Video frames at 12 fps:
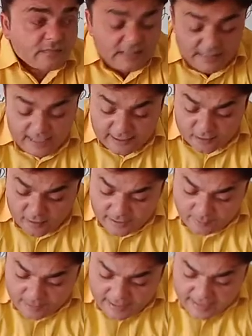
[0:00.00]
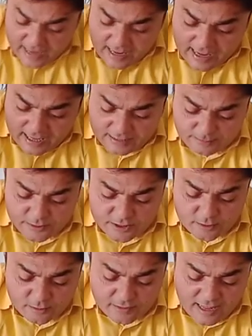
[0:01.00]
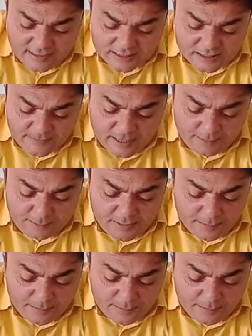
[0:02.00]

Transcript: Electronic media helps to transmit